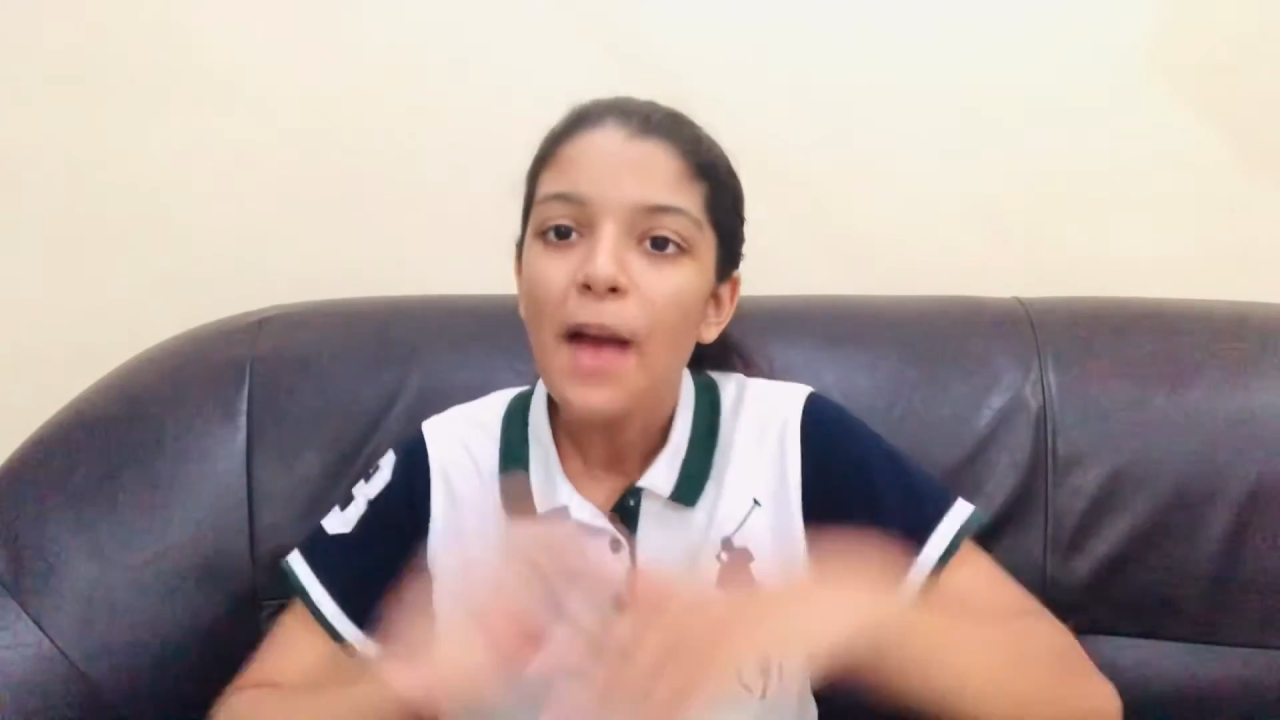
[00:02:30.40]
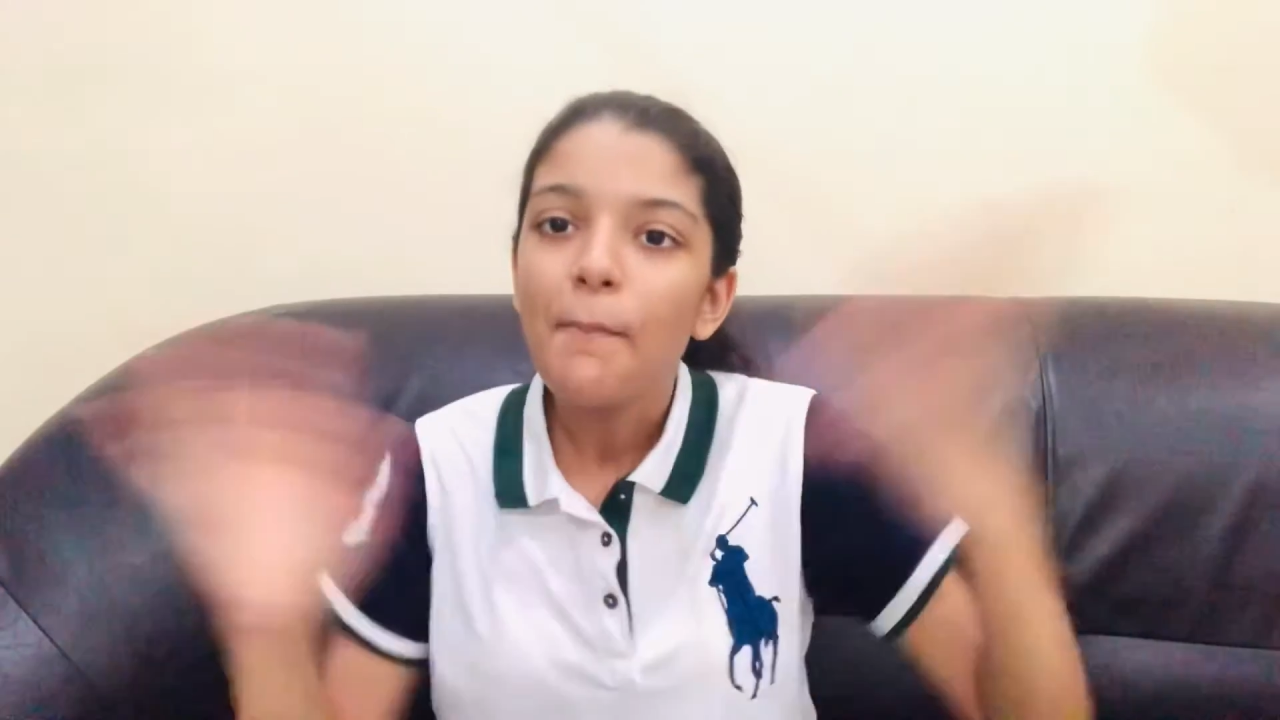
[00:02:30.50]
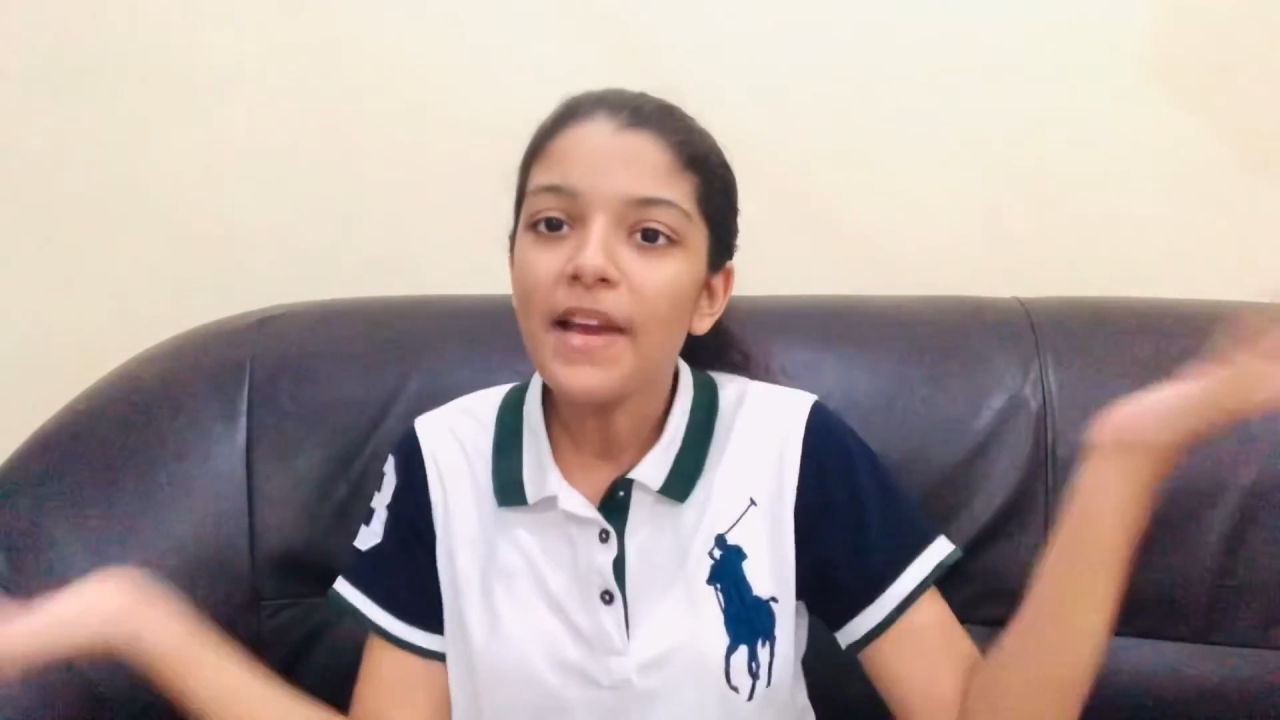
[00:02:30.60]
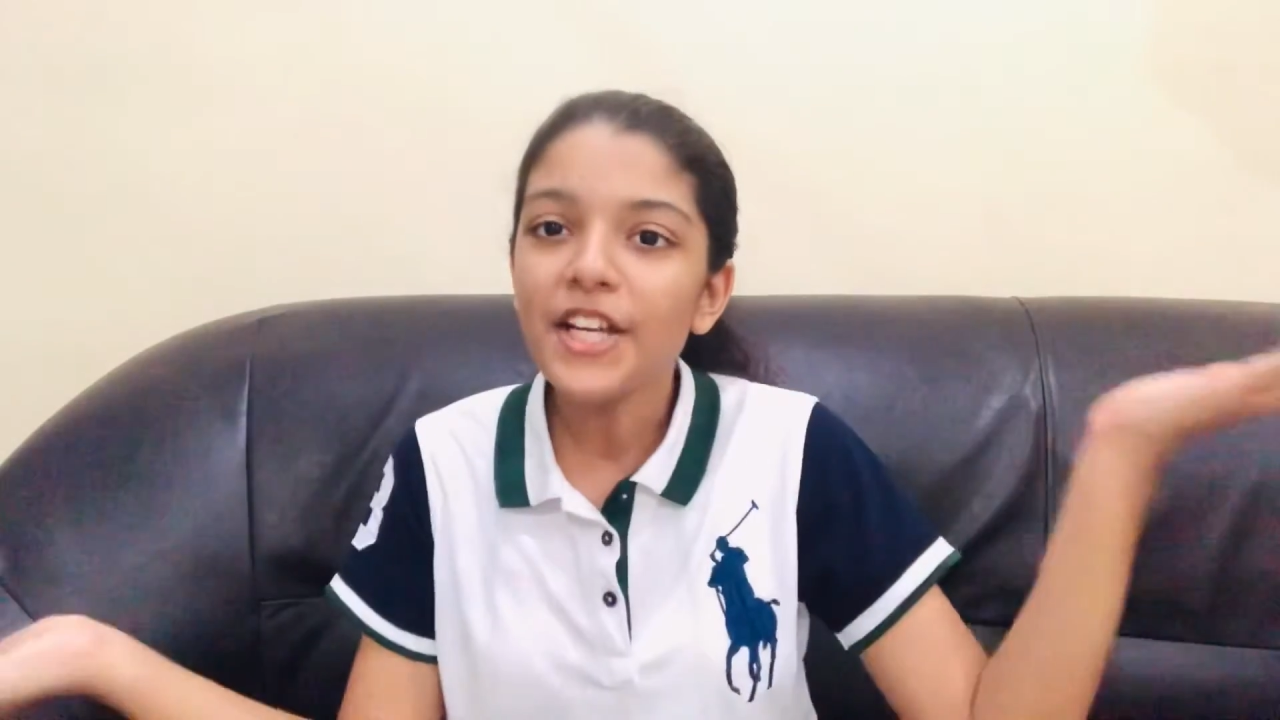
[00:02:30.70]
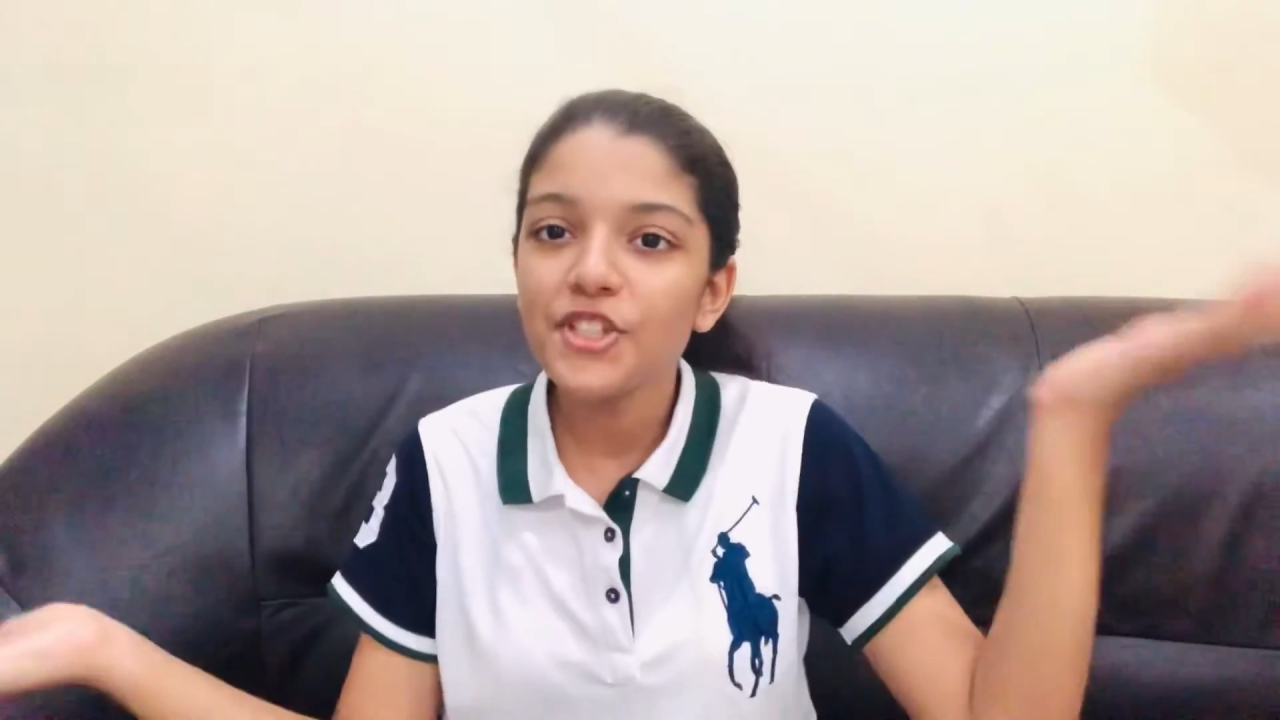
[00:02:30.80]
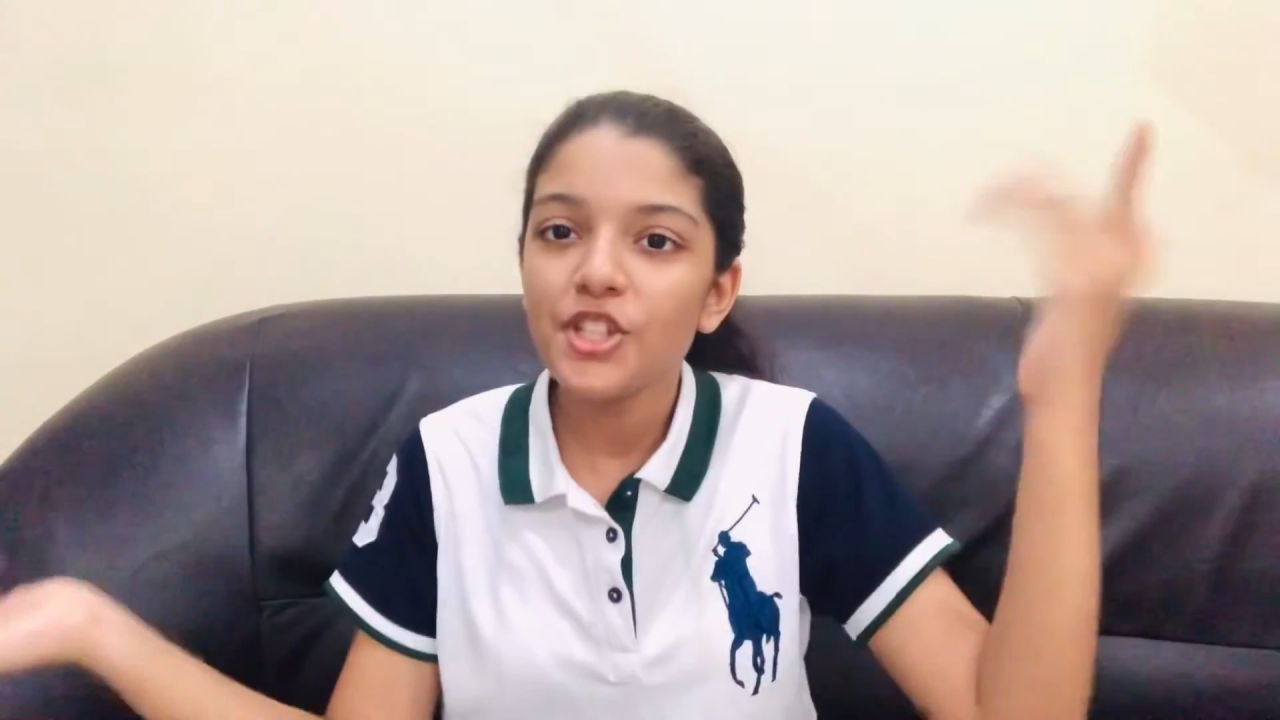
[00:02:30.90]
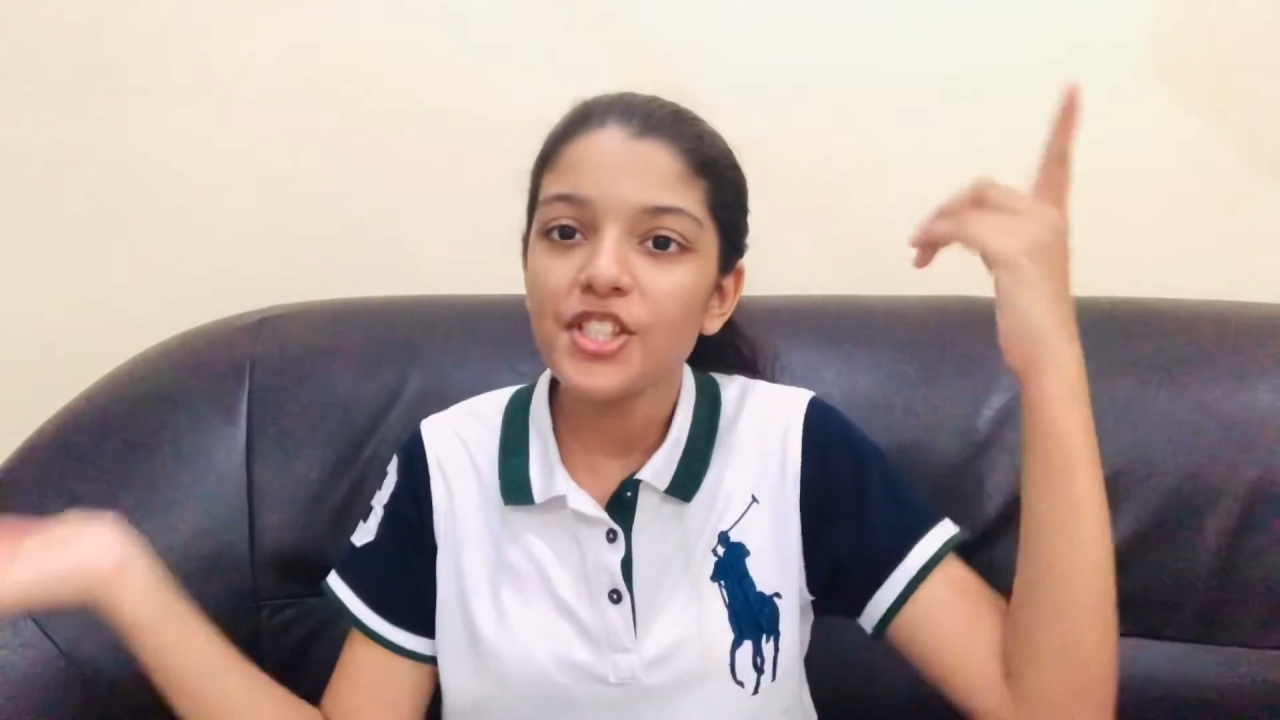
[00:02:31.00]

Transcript: Make sure to